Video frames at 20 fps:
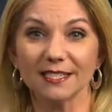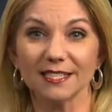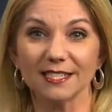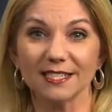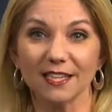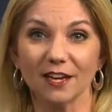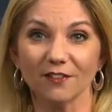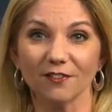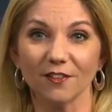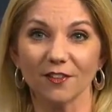
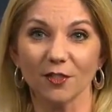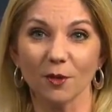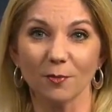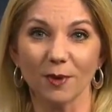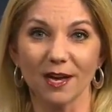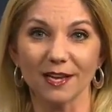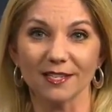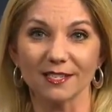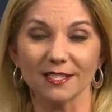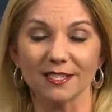stuff the
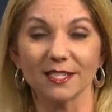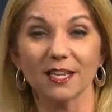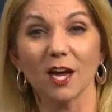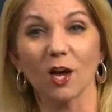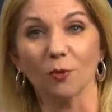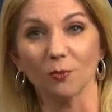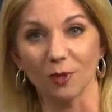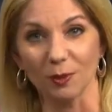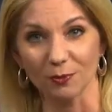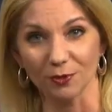bus to
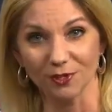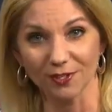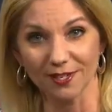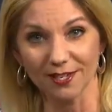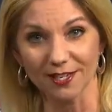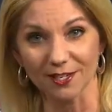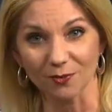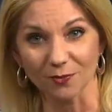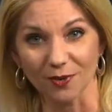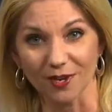help people in
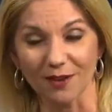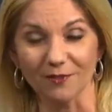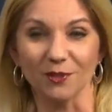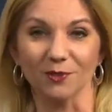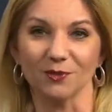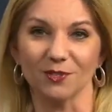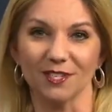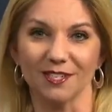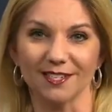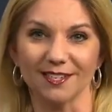need. We have
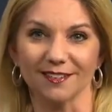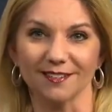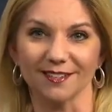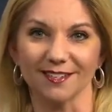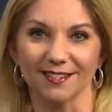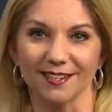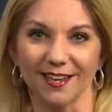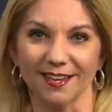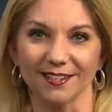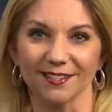those details
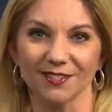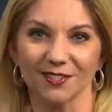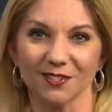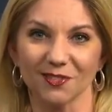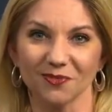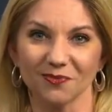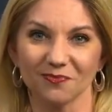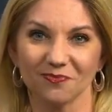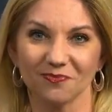next.